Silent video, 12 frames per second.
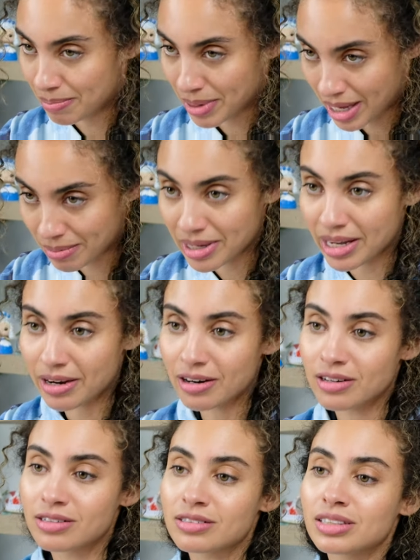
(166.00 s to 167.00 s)
and payment
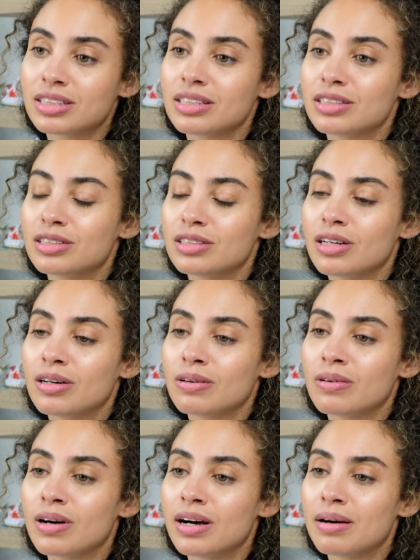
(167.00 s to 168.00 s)
errors. So
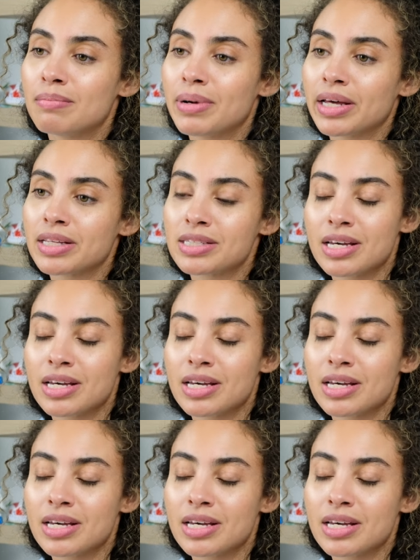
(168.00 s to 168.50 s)
by the